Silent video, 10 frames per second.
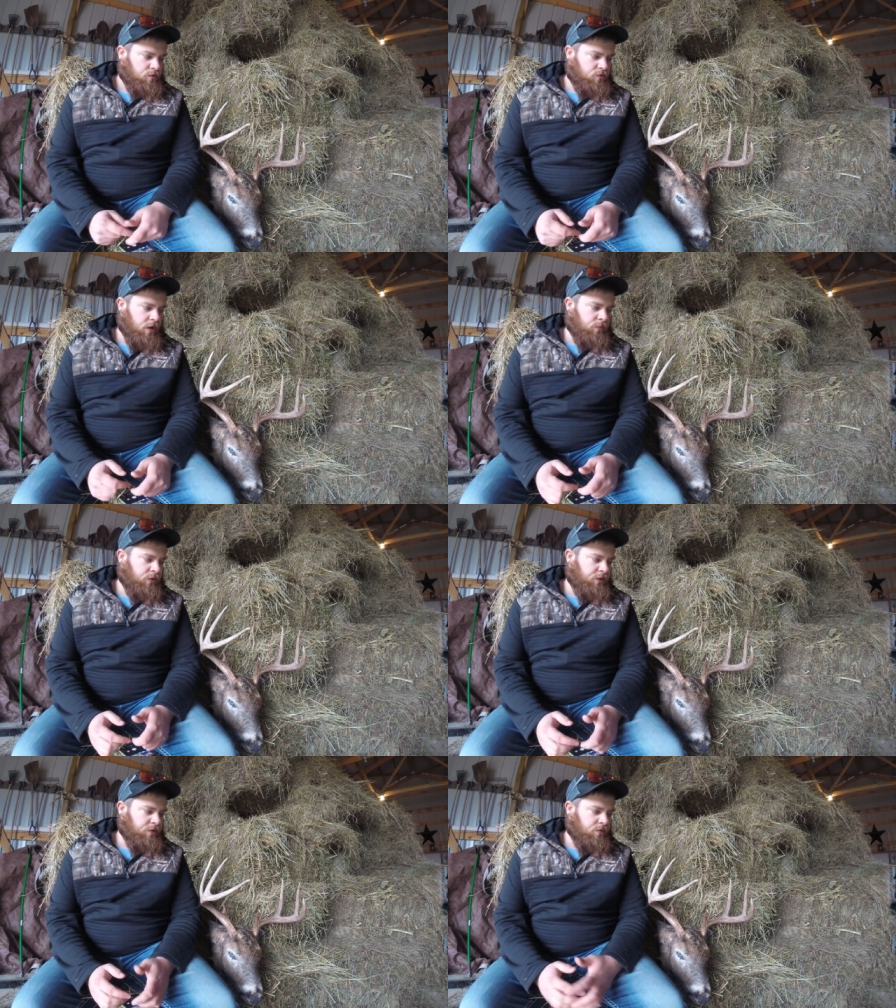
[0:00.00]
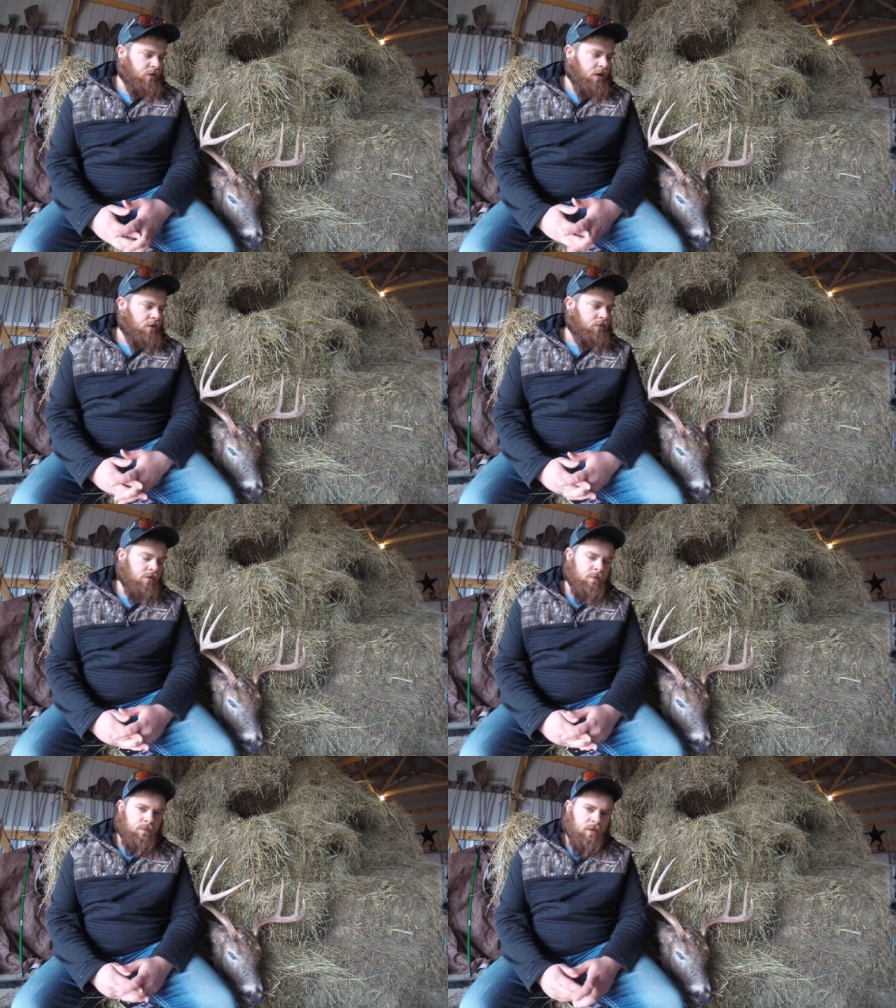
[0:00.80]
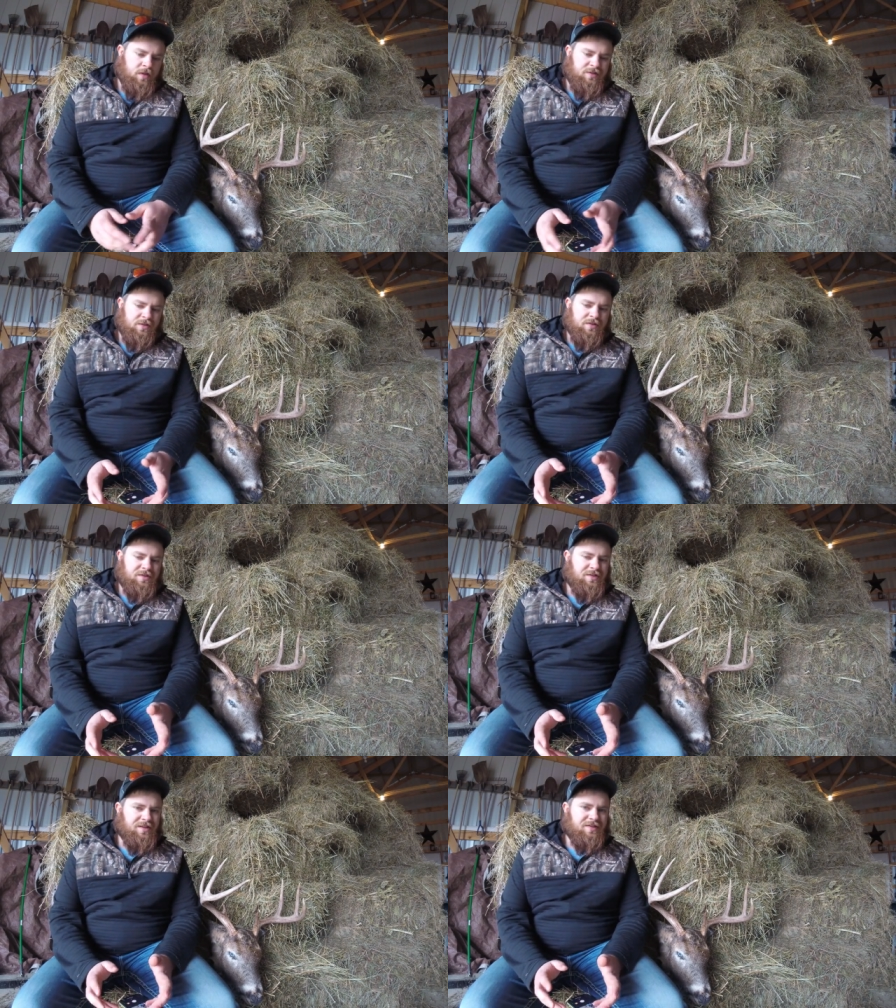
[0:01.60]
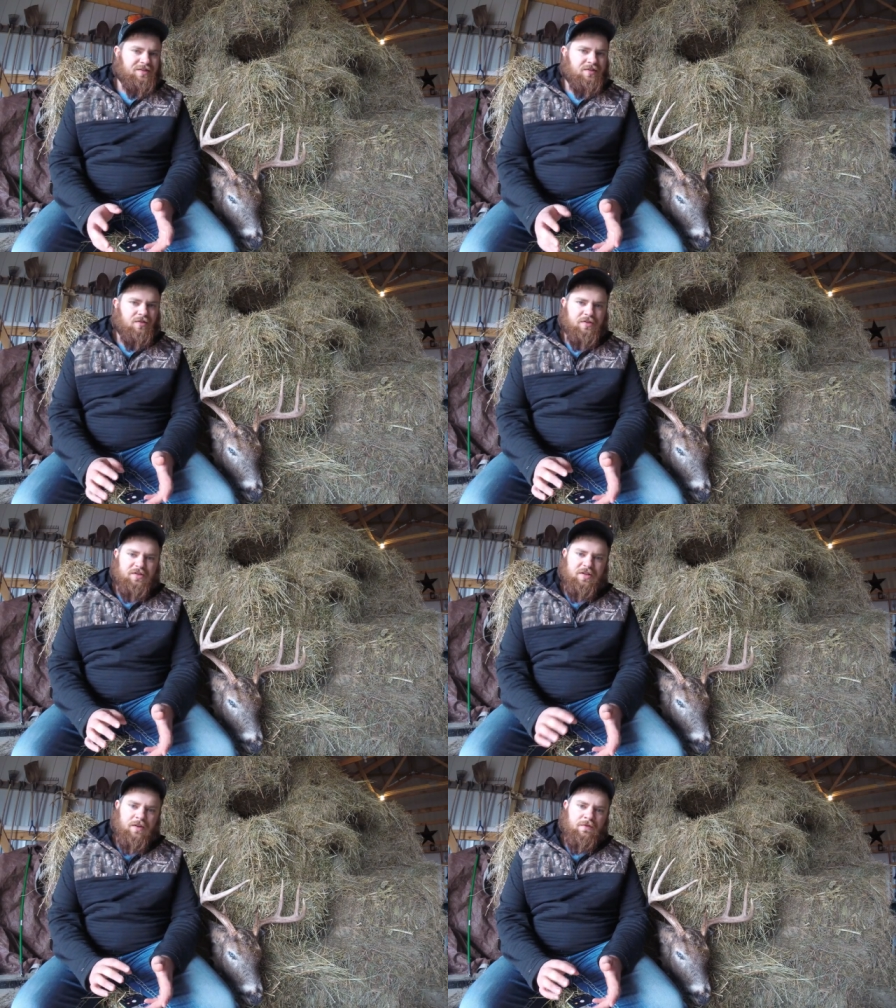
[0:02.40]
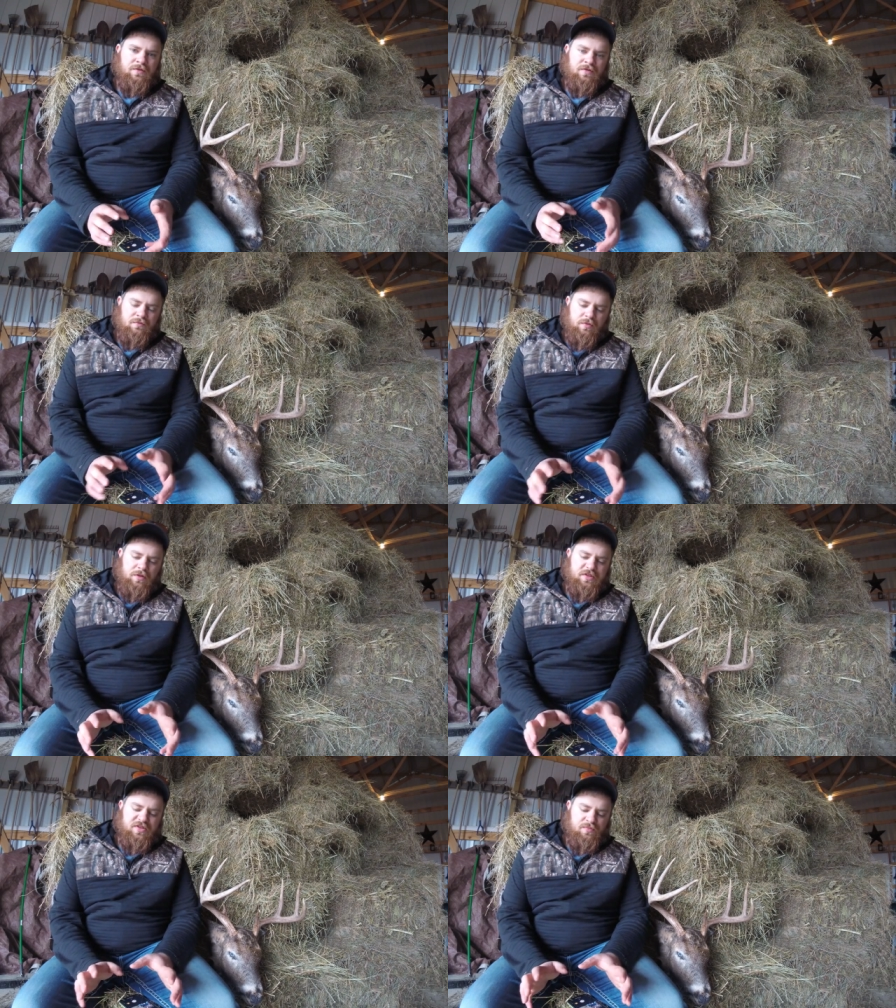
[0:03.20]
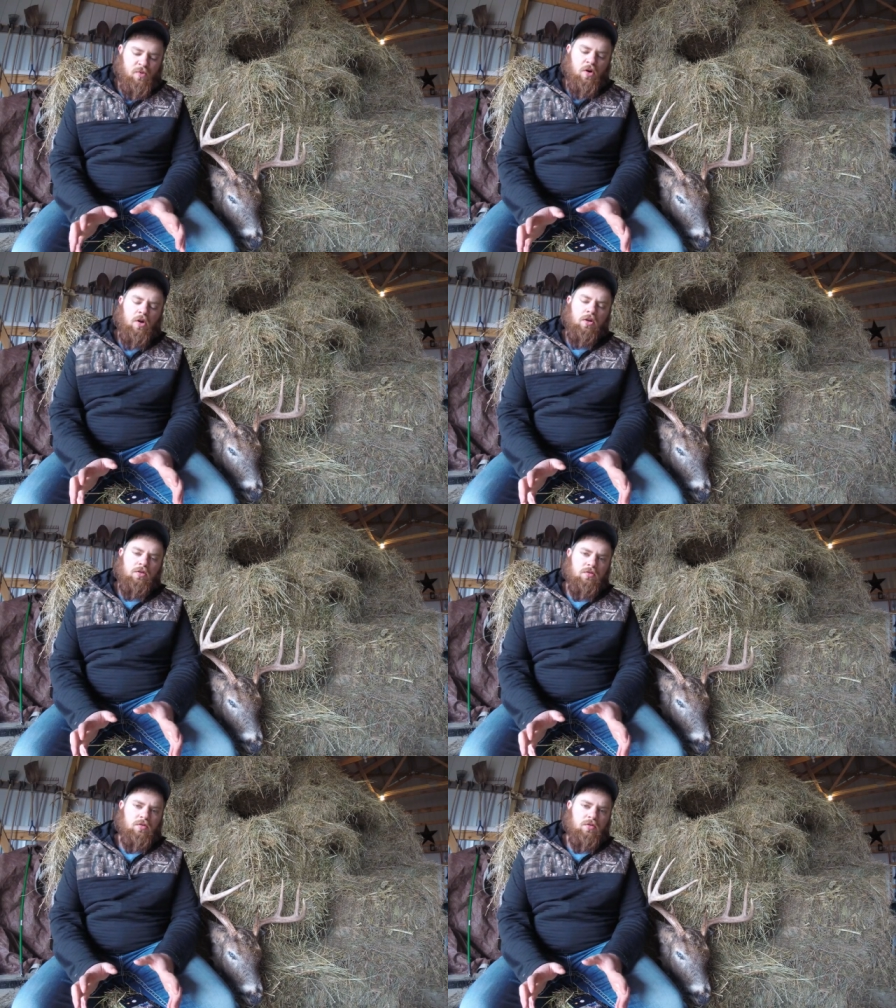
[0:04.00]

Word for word: So I'm looking around. I see the six or seven, really small,